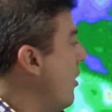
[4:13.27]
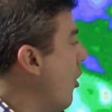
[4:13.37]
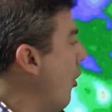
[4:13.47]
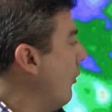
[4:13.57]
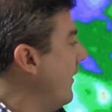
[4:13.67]

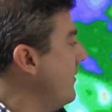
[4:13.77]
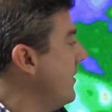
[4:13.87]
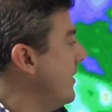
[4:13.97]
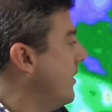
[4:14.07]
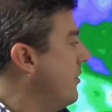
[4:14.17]
Auckland,
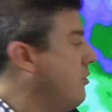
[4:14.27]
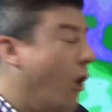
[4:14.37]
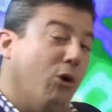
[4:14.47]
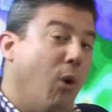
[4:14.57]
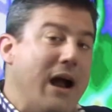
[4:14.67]

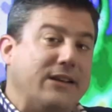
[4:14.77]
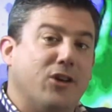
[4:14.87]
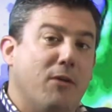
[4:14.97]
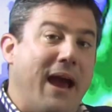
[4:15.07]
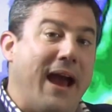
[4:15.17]
not quite
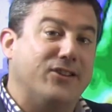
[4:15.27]
so bad.